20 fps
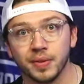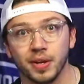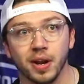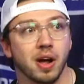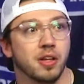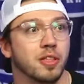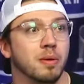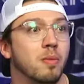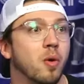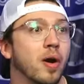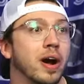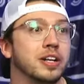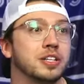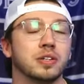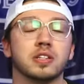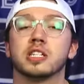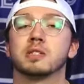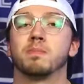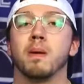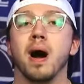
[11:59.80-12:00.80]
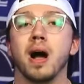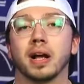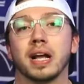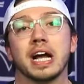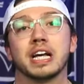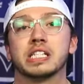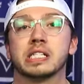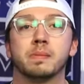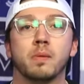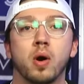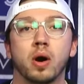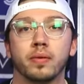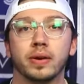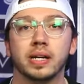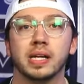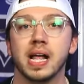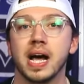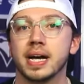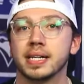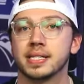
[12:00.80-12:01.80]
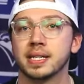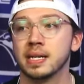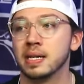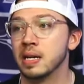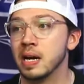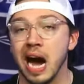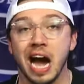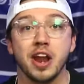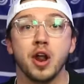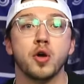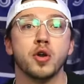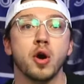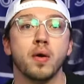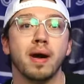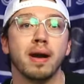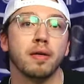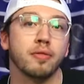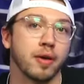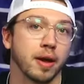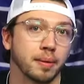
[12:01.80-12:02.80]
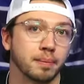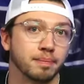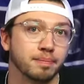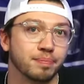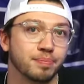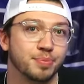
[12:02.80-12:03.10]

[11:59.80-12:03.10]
You know, the more I do this podcast, the more I realize I don't know anything.